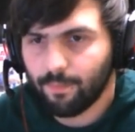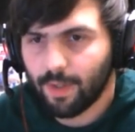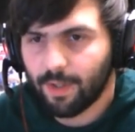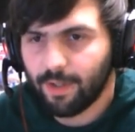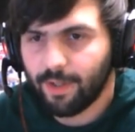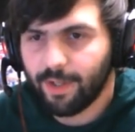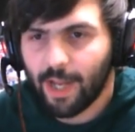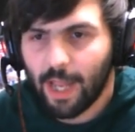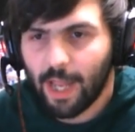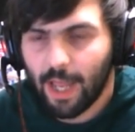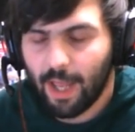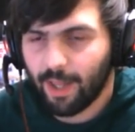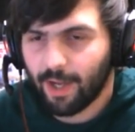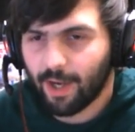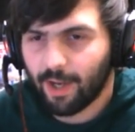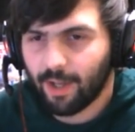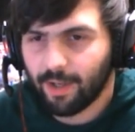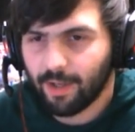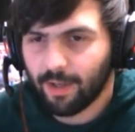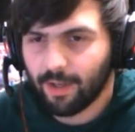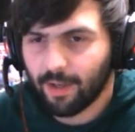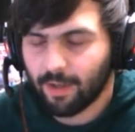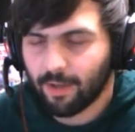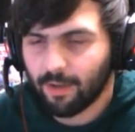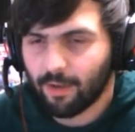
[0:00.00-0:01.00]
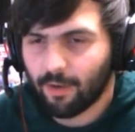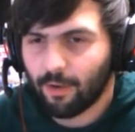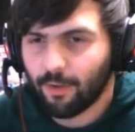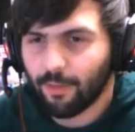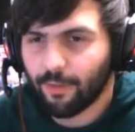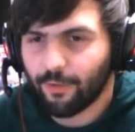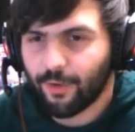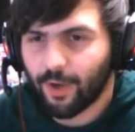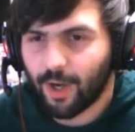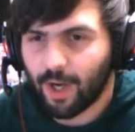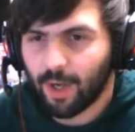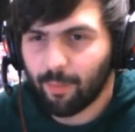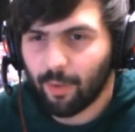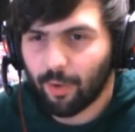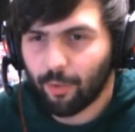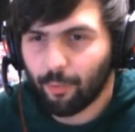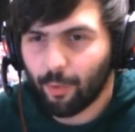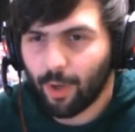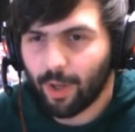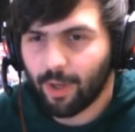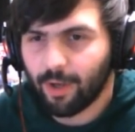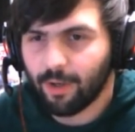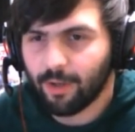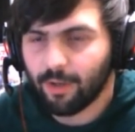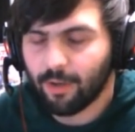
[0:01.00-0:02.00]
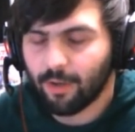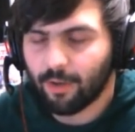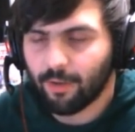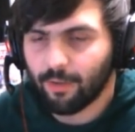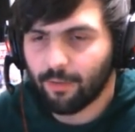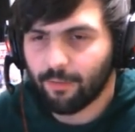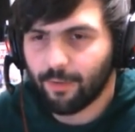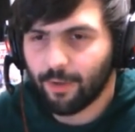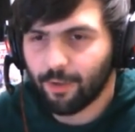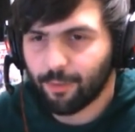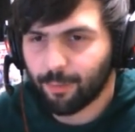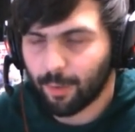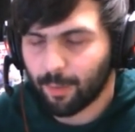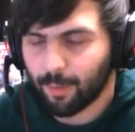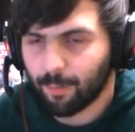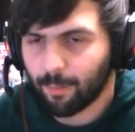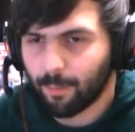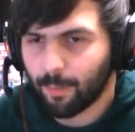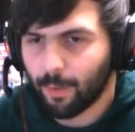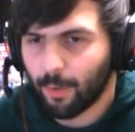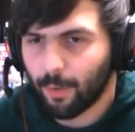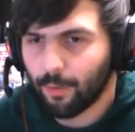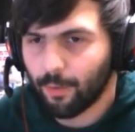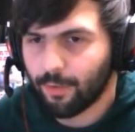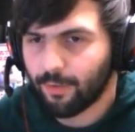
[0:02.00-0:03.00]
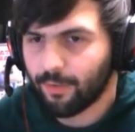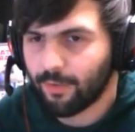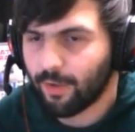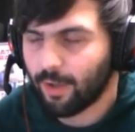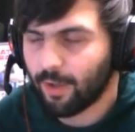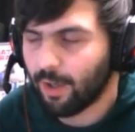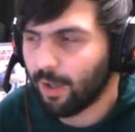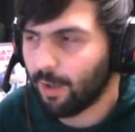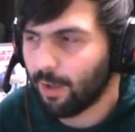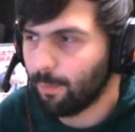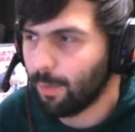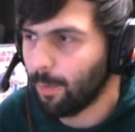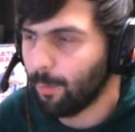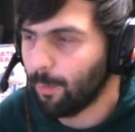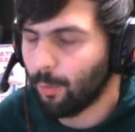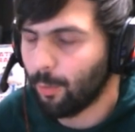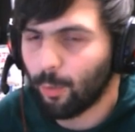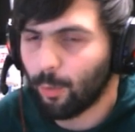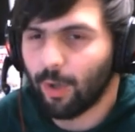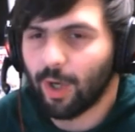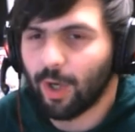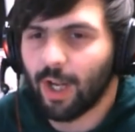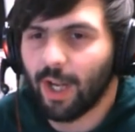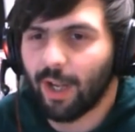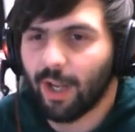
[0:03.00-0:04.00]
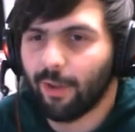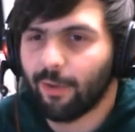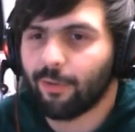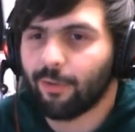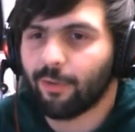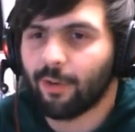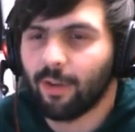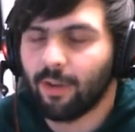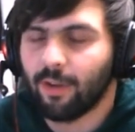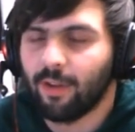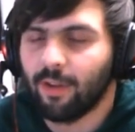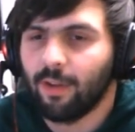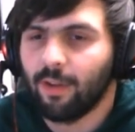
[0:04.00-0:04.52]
Yeah, and I all the time on Reddit, on the Facebook post, people will ask,